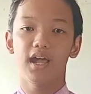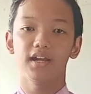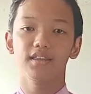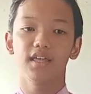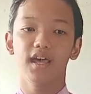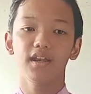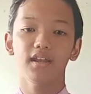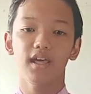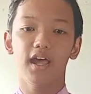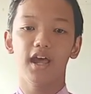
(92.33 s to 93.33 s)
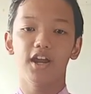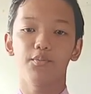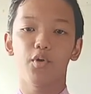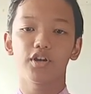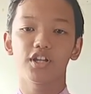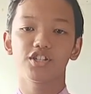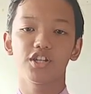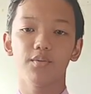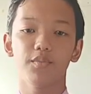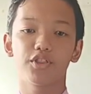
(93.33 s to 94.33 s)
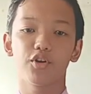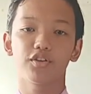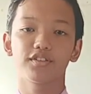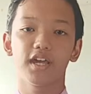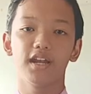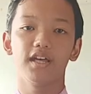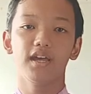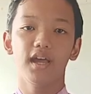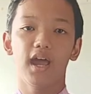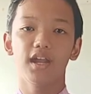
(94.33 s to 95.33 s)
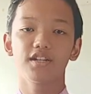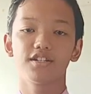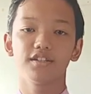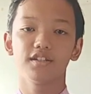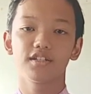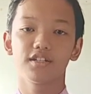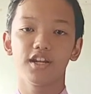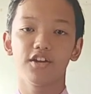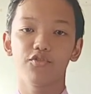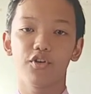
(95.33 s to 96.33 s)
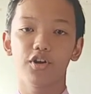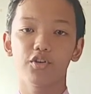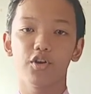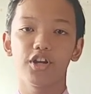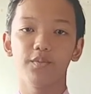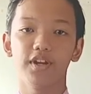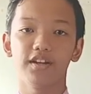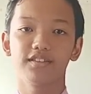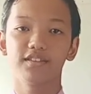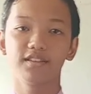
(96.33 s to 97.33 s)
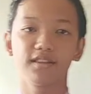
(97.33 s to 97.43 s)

and then add potassium methoxide and stir it for 20 minutes.